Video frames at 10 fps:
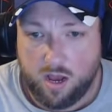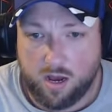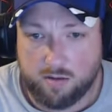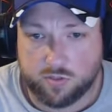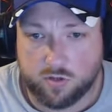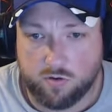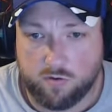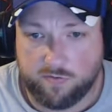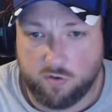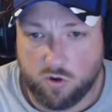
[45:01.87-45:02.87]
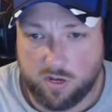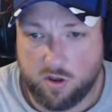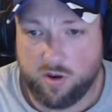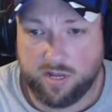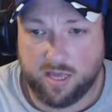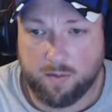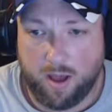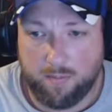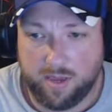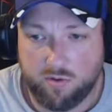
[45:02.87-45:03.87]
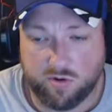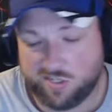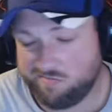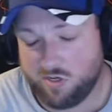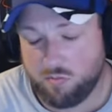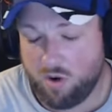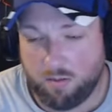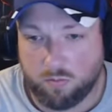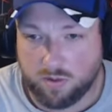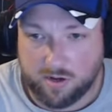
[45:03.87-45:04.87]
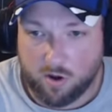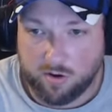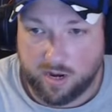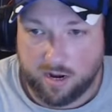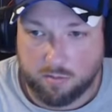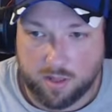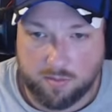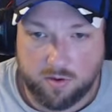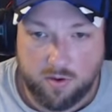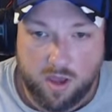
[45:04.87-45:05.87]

So if you want to know anything about me, which you probably don't, and I don't blame you,